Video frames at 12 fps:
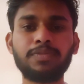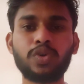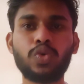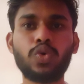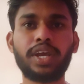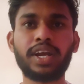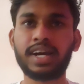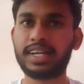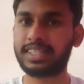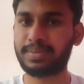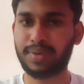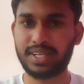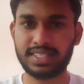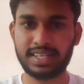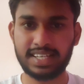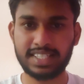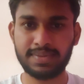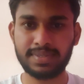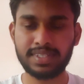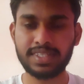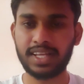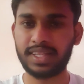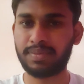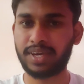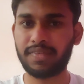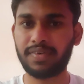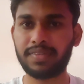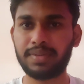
who incurred the personal expenses on the behalf of